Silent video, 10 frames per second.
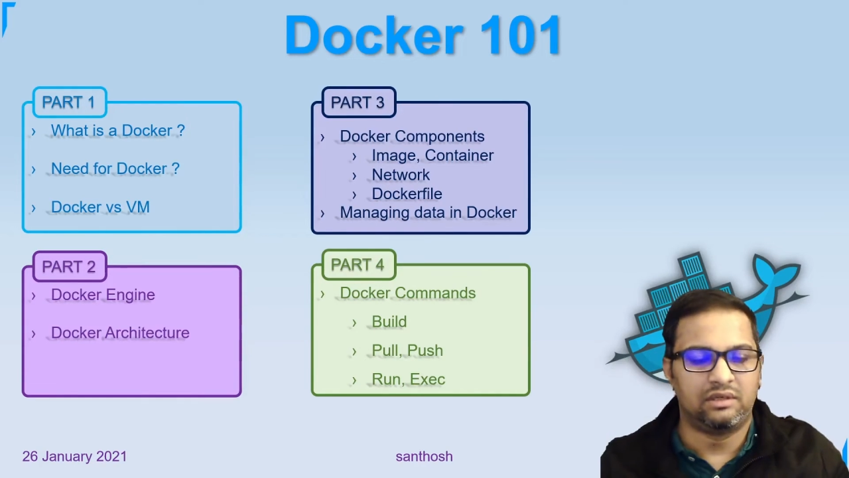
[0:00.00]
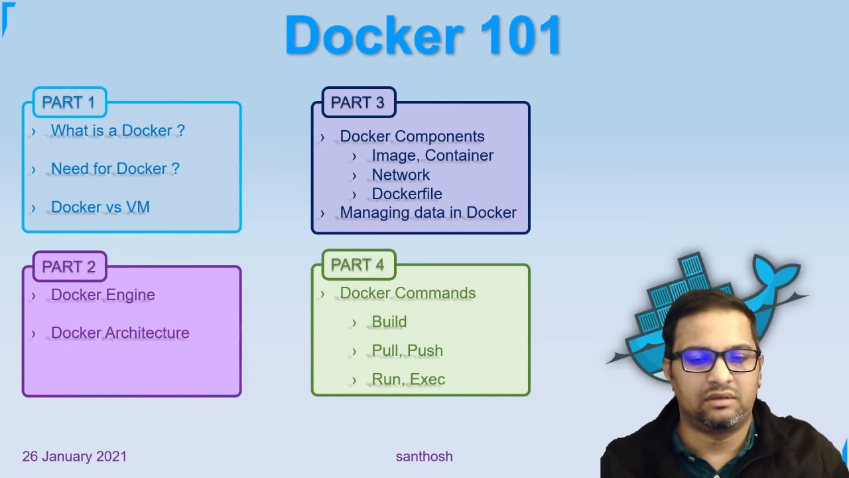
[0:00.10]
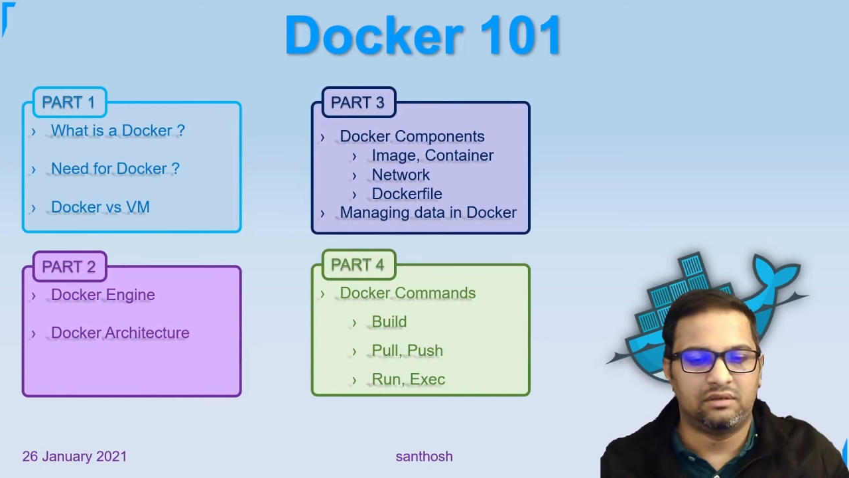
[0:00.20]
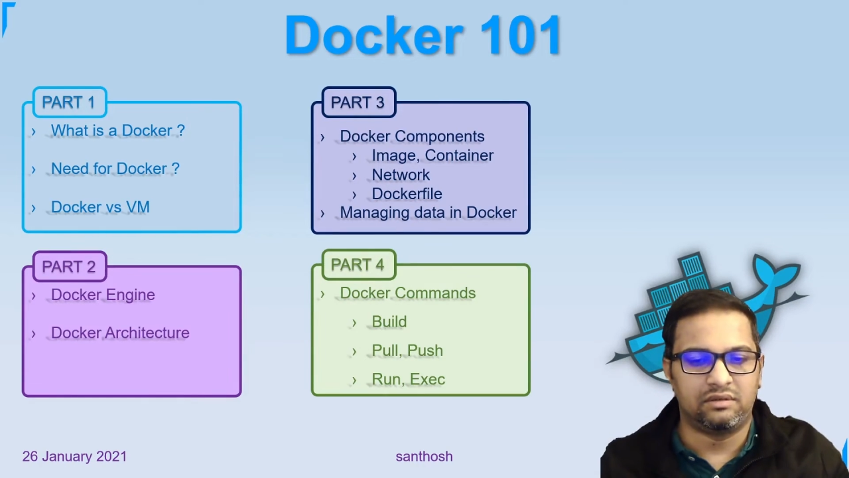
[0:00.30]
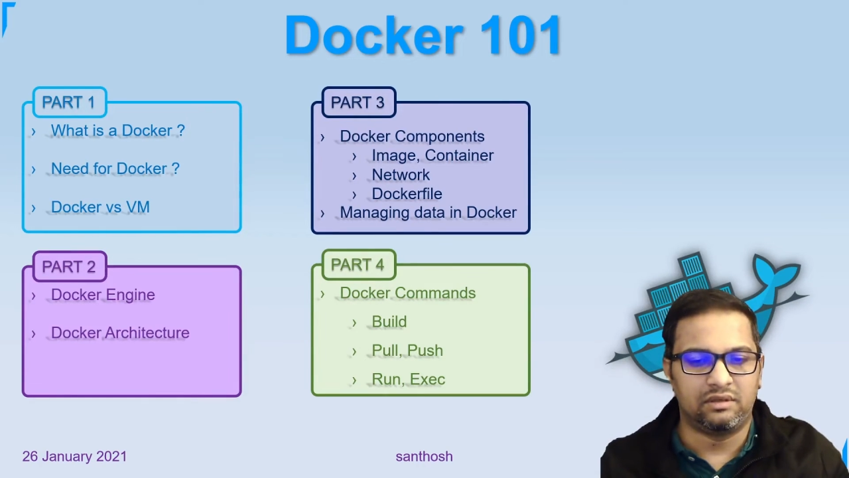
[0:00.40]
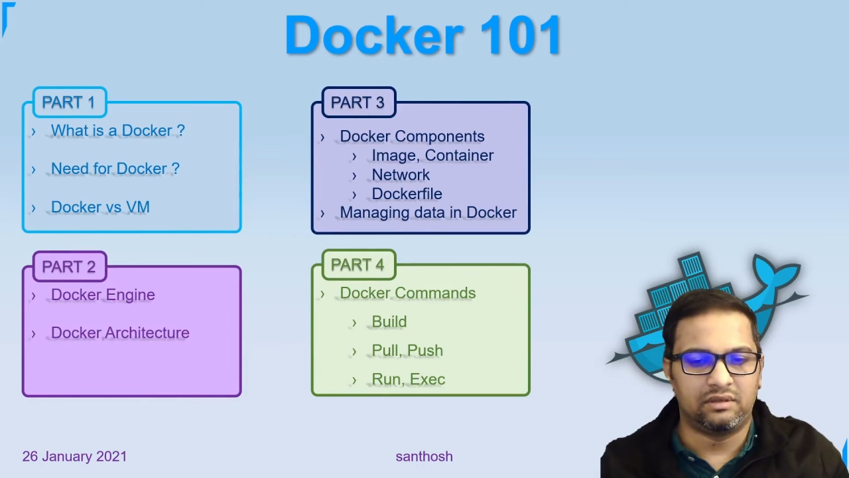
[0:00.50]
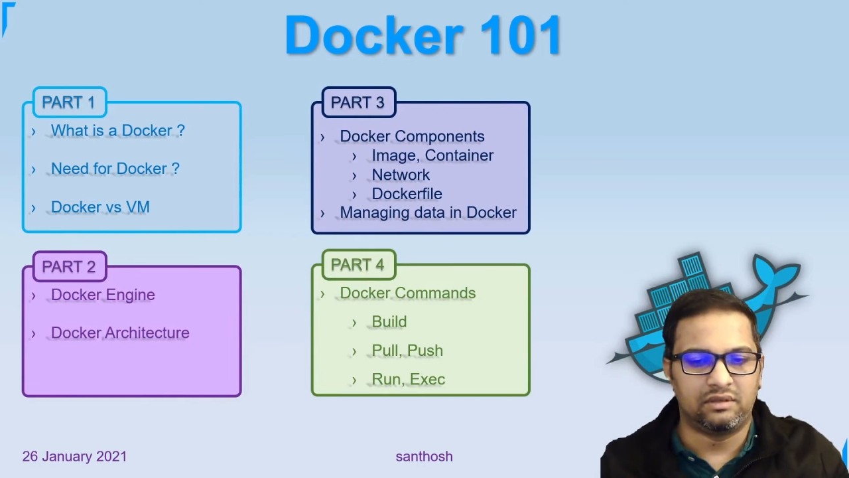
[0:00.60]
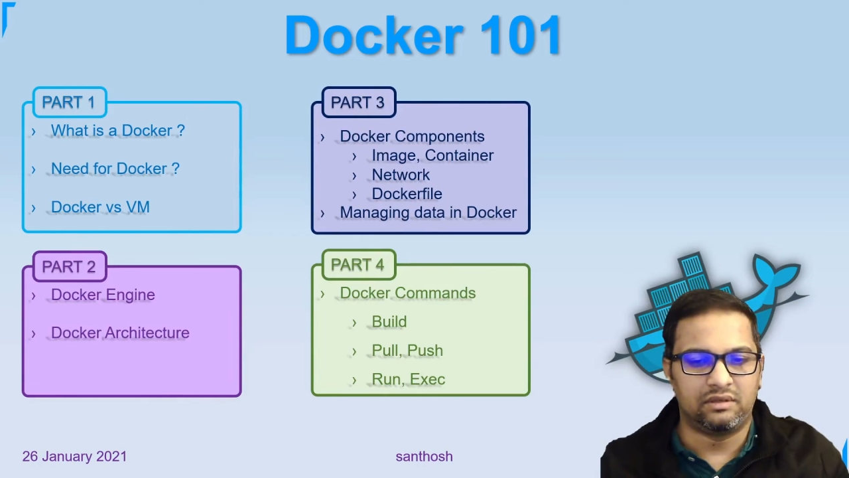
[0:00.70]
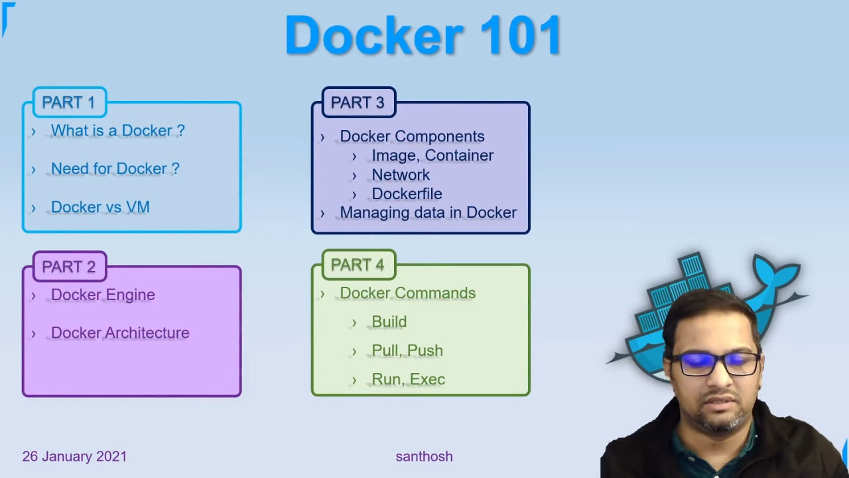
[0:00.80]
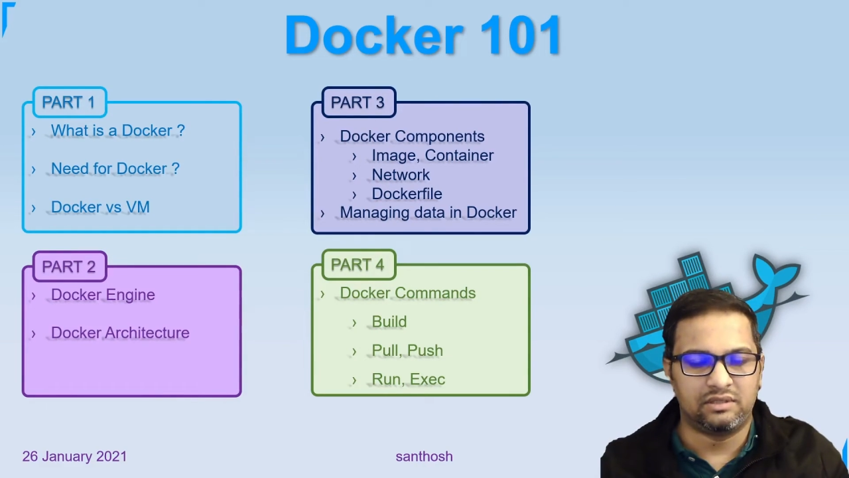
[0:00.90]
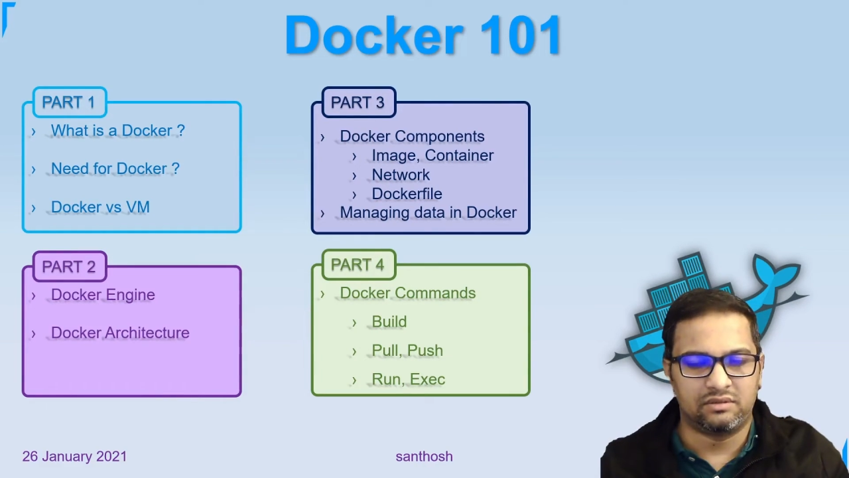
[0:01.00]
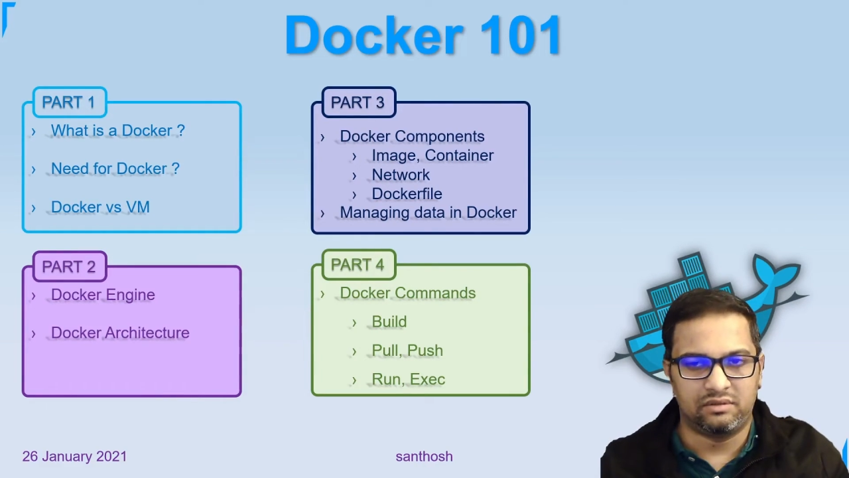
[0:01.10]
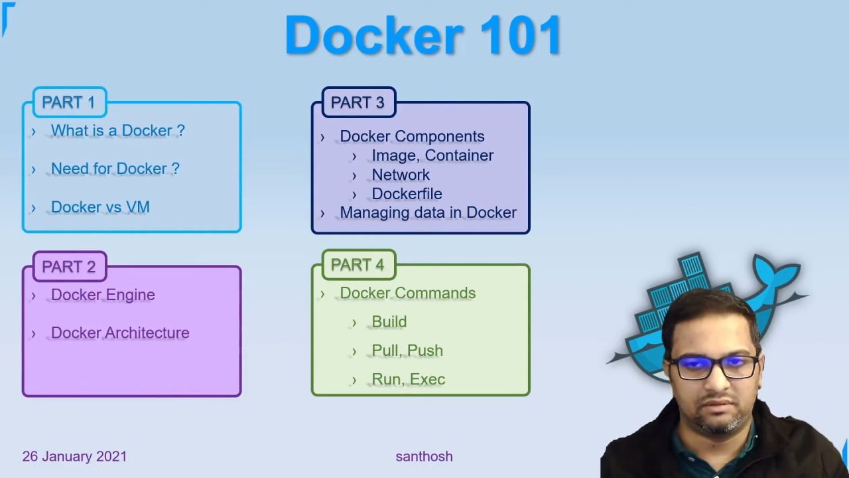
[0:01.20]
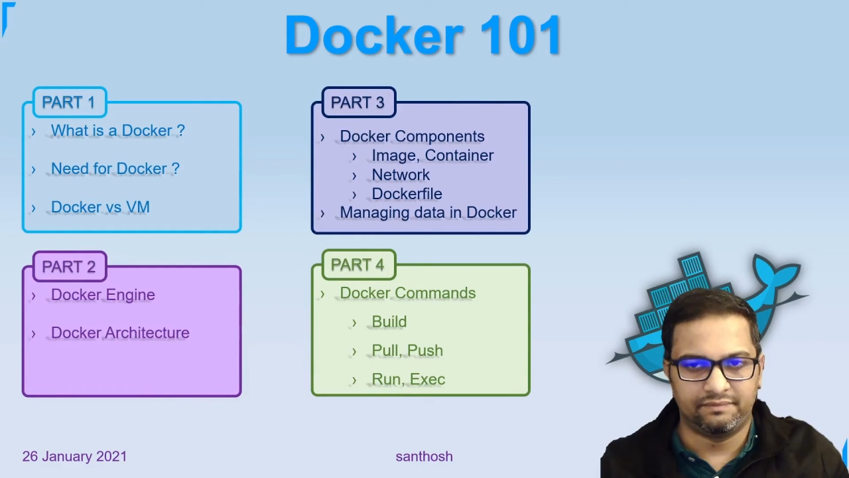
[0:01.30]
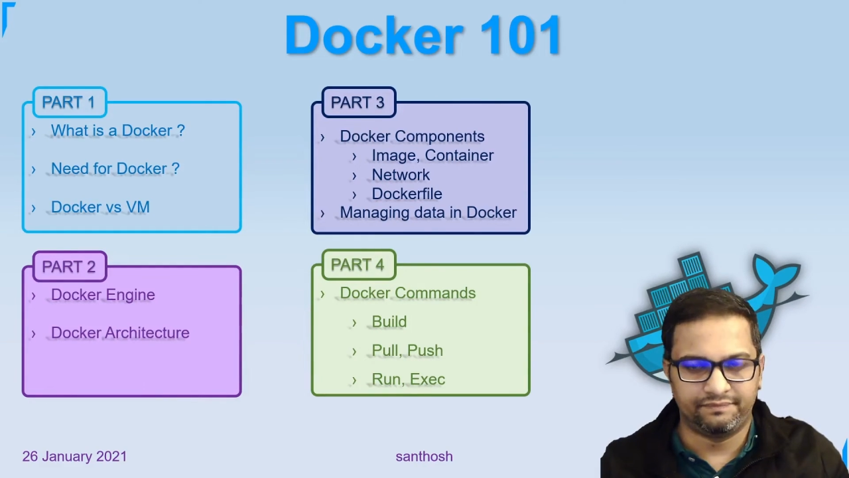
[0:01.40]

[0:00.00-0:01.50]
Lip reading: container, and so on.